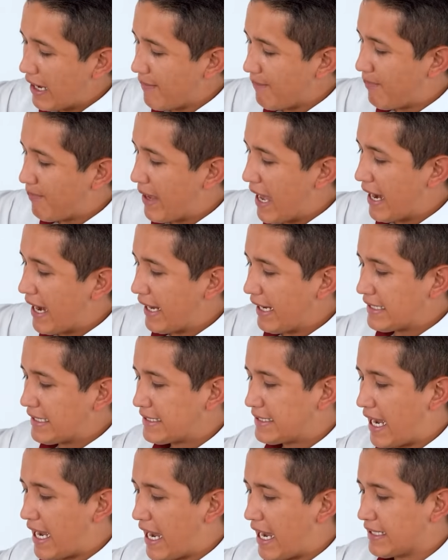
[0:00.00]
I'm going to
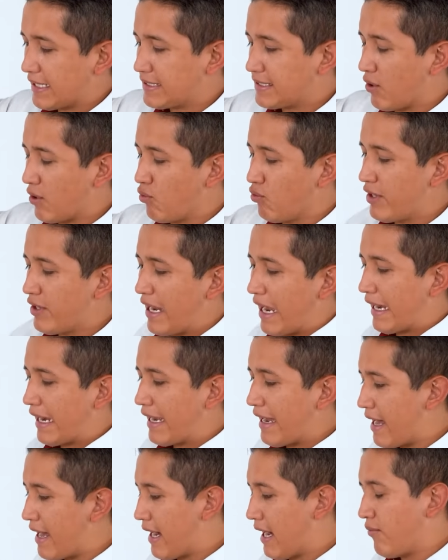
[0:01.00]
clean the second
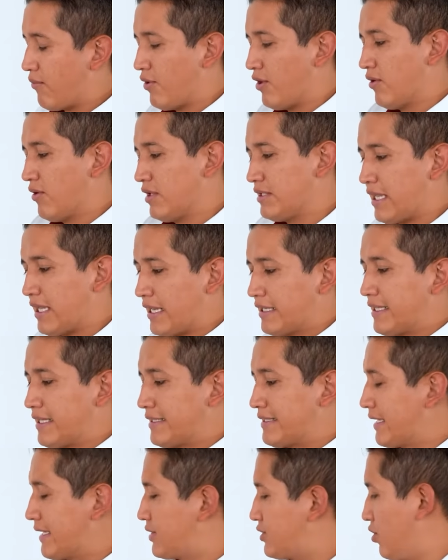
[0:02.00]
side, well, this
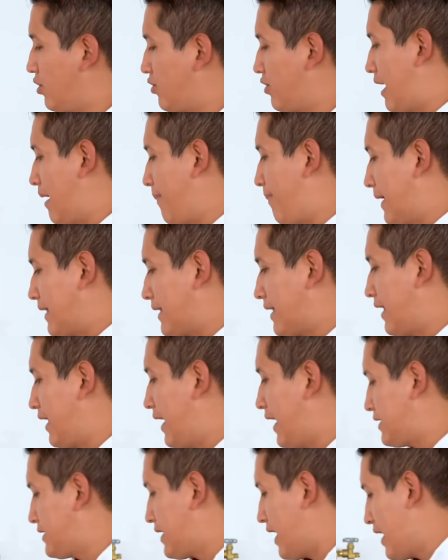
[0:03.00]
section on the right
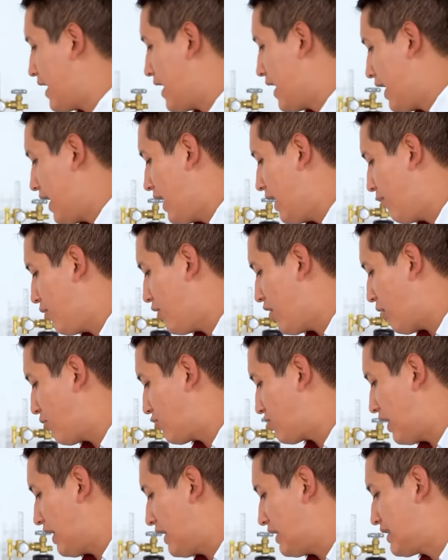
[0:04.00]
side,
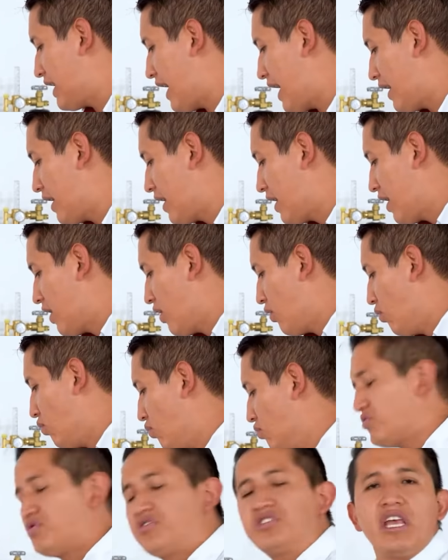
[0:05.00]
and I'm going to use
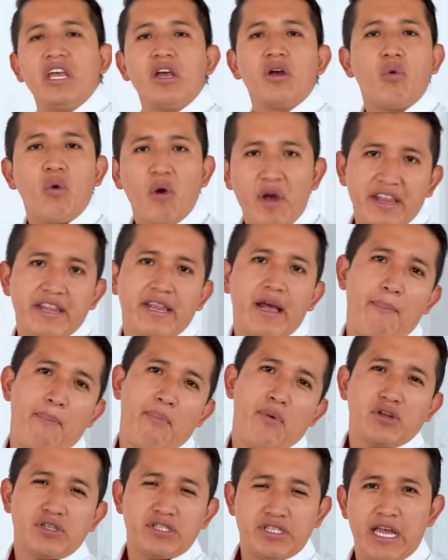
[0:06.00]
50% of the
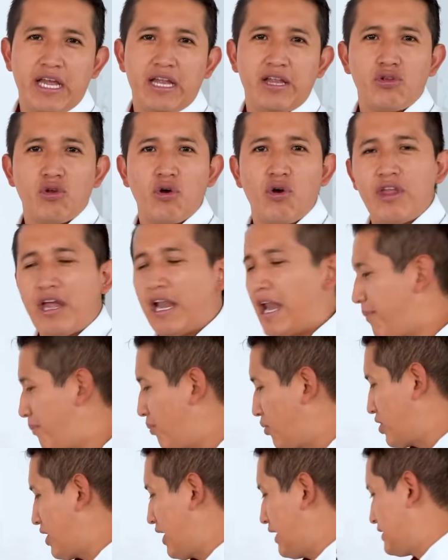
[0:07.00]
power of the
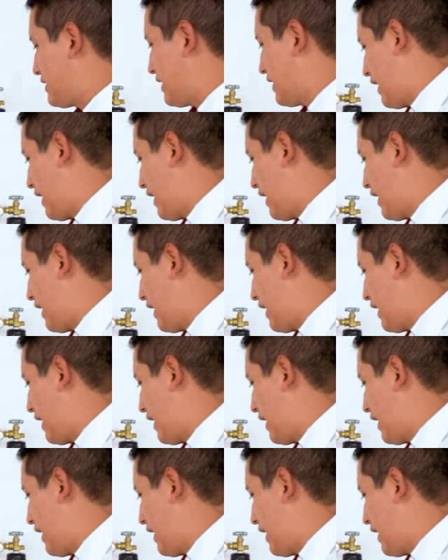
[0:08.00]
device.